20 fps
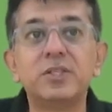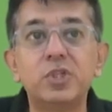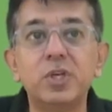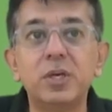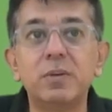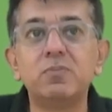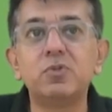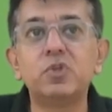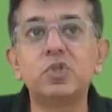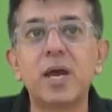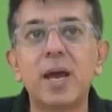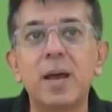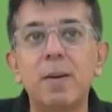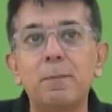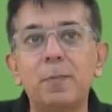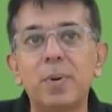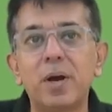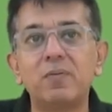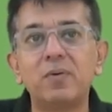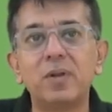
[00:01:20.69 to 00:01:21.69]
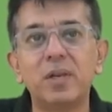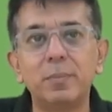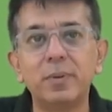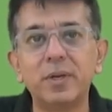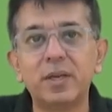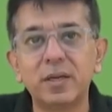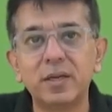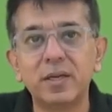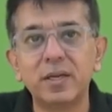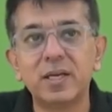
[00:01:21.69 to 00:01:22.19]
Jim Jam Power
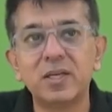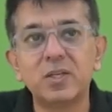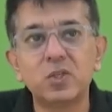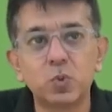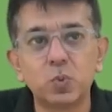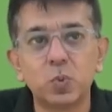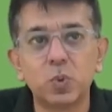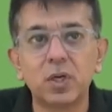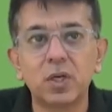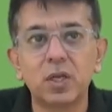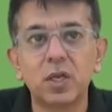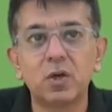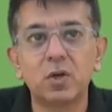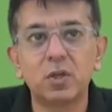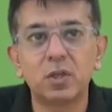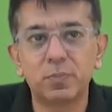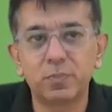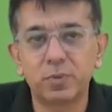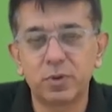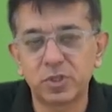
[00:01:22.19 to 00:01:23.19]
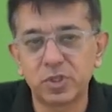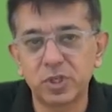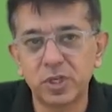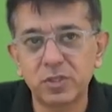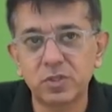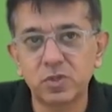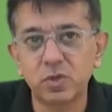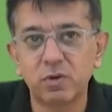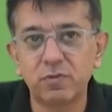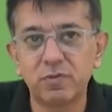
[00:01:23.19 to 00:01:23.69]
Limited is working on the
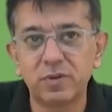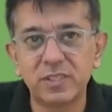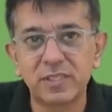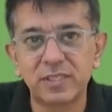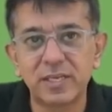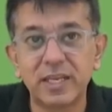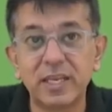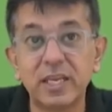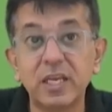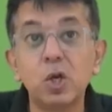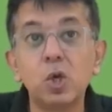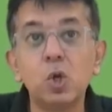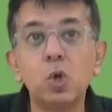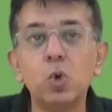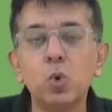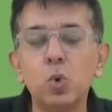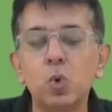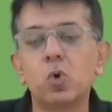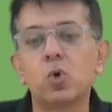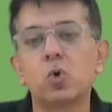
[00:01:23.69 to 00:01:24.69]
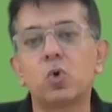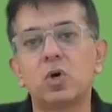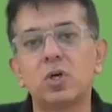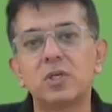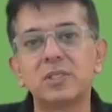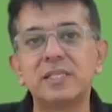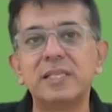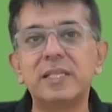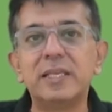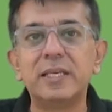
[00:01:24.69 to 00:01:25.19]
projects of designing
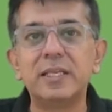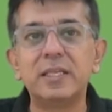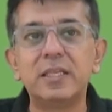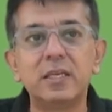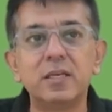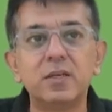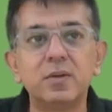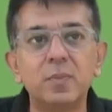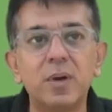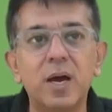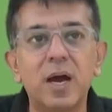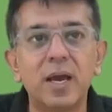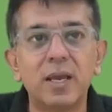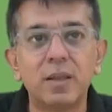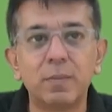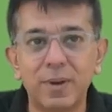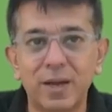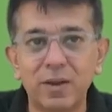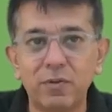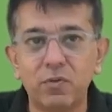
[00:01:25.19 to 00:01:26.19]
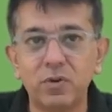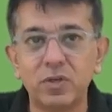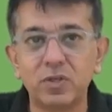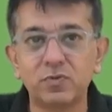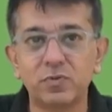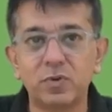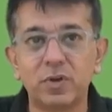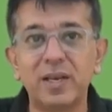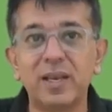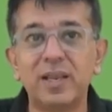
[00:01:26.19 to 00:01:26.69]
low-cost lithium-ion
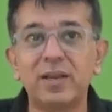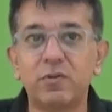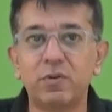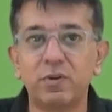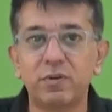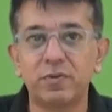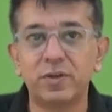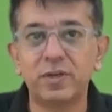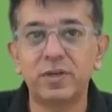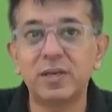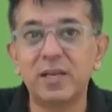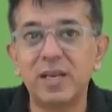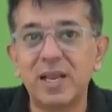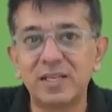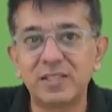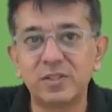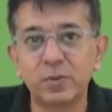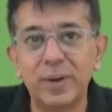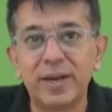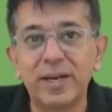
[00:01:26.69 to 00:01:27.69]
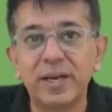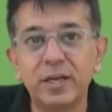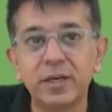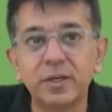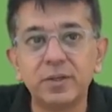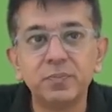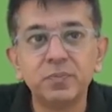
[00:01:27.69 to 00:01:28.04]
batteries for electric vehicle as a vendor